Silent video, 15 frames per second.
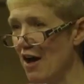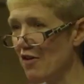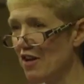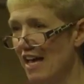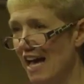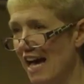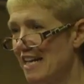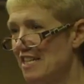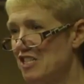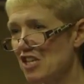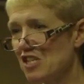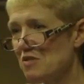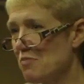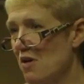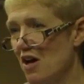their own work,
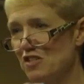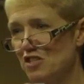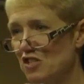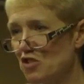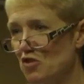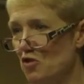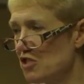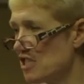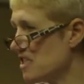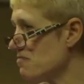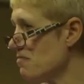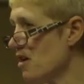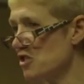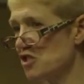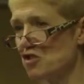and three,
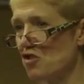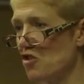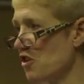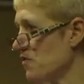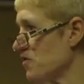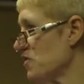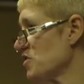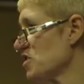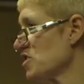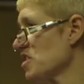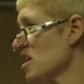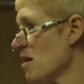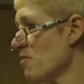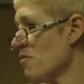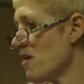establish
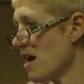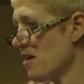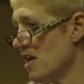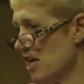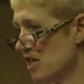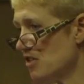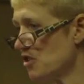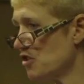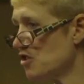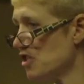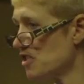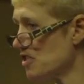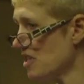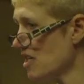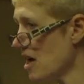international links
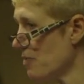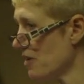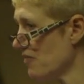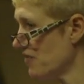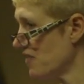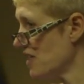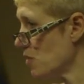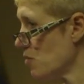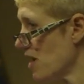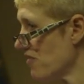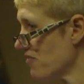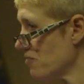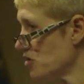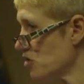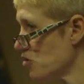during their
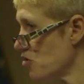training.